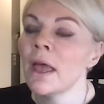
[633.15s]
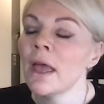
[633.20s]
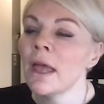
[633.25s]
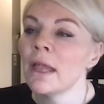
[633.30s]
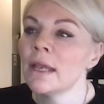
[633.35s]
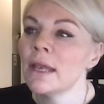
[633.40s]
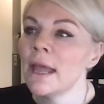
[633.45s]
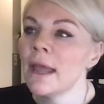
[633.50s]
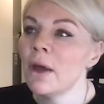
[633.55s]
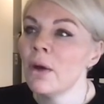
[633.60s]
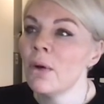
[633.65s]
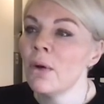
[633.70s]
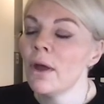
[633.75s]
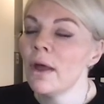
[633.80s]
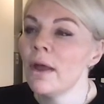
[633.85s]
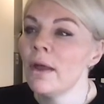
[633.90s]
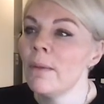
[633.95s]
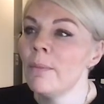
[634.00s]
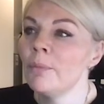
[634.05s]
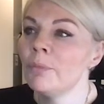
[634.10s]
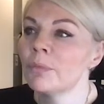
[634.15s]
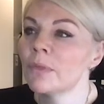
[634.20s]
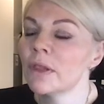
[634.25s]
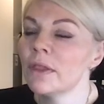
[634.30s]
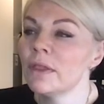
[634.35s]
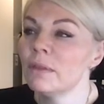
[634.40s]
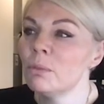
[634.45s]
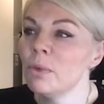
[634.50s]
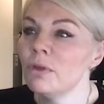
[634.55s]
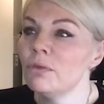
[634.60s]
Now,
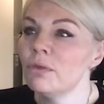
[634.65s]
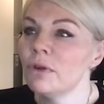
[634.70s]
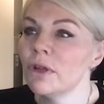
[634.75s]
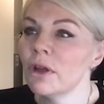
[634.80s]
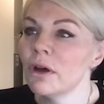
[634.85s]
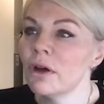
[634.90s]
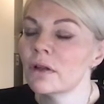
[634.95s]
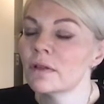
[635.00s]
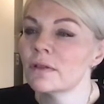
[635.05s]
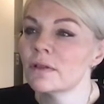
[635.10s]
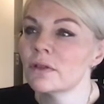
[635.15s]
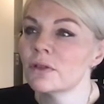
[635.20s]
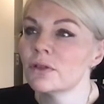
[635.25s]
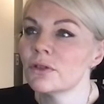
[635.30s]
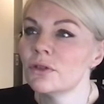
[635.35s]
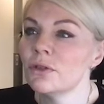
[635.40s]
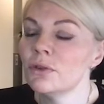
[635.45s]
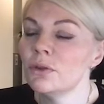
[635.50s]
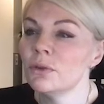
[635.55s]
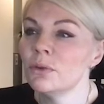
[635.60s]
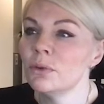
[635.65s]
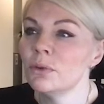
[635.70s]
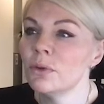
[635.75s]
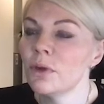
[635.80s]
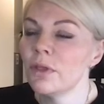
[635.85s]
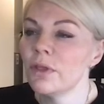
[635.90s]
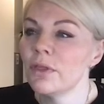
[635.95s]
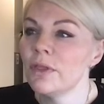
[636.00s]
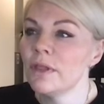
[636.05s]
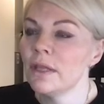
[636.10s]
with regards to
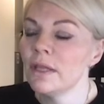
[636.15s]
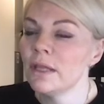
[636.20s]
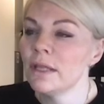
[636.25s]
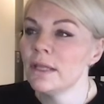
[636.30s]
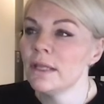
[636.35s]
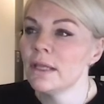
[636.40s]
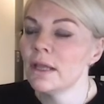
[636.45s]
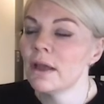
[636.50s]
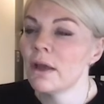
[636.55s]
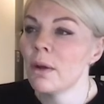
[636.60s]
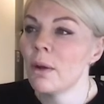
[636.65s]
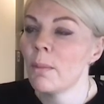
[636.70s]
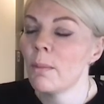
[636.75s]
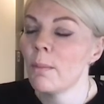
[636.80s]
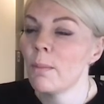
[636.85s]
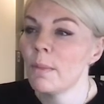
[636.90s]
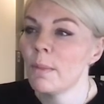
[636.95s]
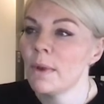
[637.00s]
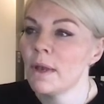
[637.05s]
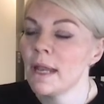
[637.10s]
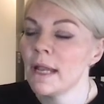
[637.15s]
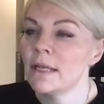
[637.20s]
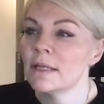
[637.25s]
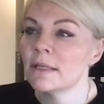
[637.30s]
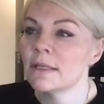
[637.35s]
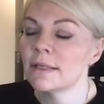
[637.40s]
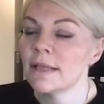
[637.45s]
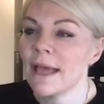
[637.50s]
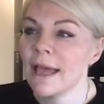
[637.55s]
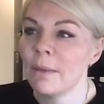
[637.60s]
the
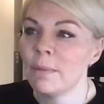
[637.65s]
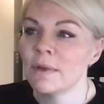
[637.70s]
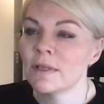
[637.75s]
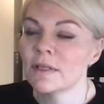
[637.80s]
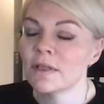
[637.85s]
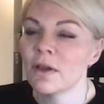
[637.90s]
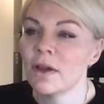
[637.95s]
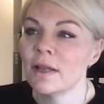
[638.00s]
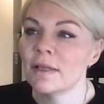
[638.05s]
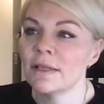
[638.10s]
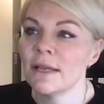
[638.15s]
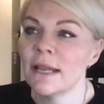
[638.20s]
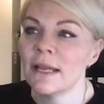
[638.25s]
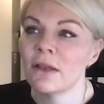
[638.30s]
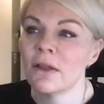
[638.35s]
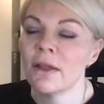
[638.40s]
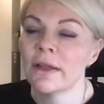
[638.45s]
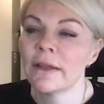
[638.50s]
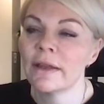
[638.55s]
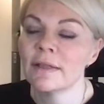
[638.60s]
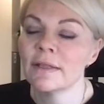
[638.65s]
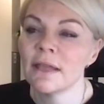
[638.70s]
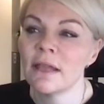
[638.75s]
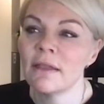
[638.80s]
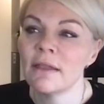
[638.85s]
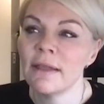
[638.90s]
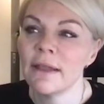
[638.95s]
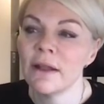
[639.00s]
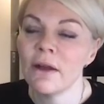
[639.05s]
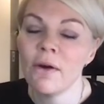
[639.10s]
lenders' appetite to lend, like I say,
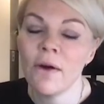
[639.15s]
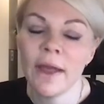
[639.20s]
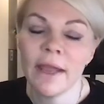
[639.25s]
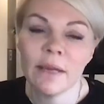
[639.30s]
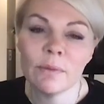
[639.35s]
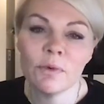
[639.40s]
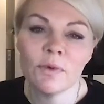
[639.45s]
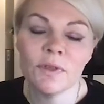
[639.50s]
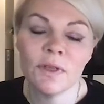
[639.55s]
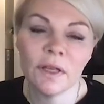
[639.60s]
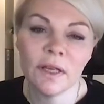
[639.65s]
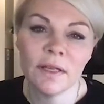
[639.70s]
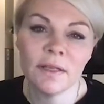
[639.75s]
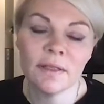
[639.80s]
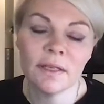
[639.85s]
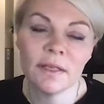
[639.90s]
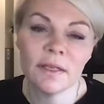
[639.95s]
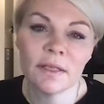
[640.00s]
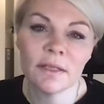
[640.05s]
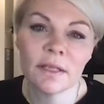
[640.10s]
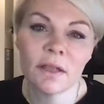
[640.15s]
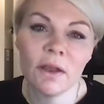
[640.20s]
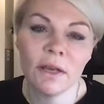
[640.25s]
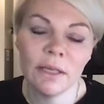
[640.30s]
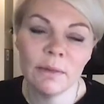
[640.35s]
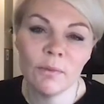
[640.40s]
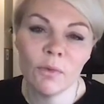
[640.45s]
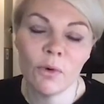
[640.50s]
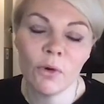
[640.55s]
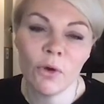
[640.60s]
they are able to consider slightly
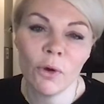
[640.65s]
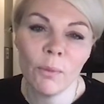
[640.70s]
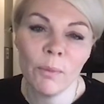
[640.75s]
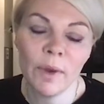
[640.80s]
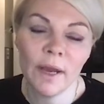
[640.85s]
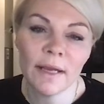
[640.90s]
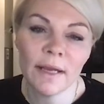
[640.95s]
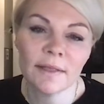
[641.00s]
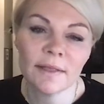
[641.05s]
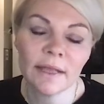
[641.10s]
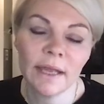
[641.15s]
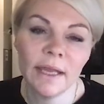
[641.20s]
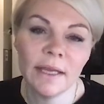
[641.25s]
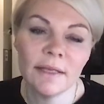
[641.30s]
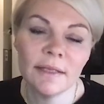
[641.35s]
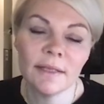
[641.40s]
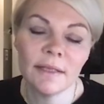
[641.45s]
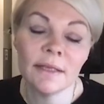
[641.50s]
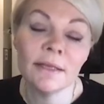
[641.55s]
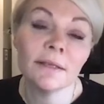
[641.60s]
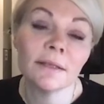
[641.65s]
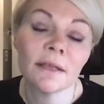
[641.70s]
more complex cases.